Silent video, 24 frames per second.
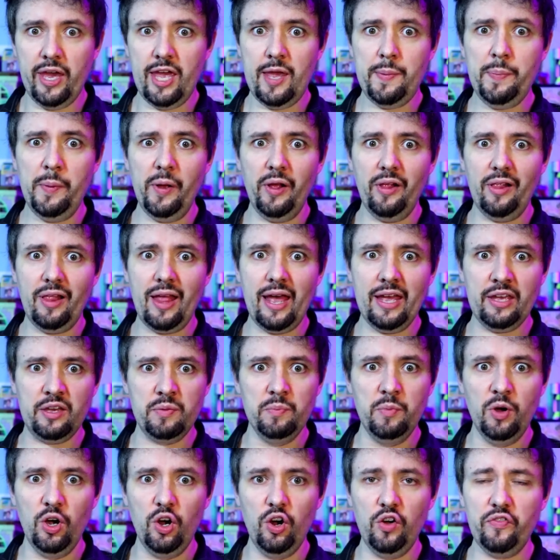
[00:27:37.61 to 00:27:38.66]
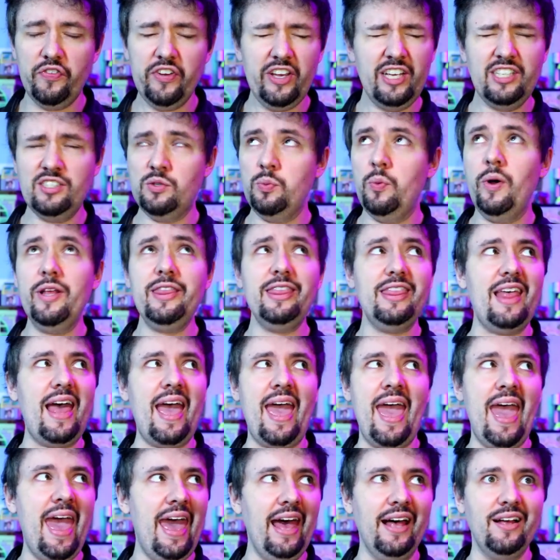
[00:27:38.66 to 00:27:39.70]
People like movies? What the
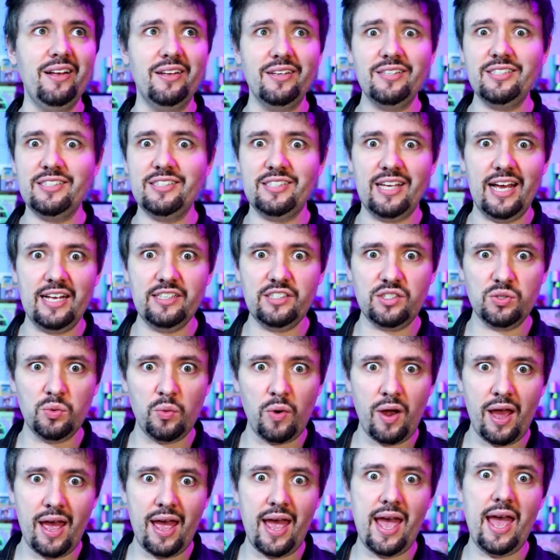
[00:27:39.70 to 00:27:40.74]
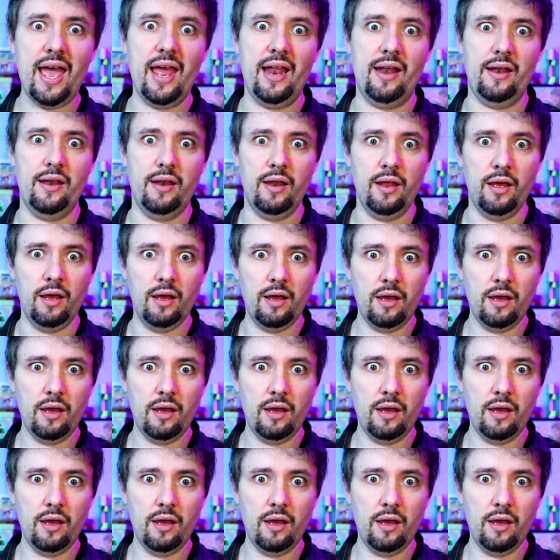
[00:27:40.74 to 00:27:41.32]
hell? Since when?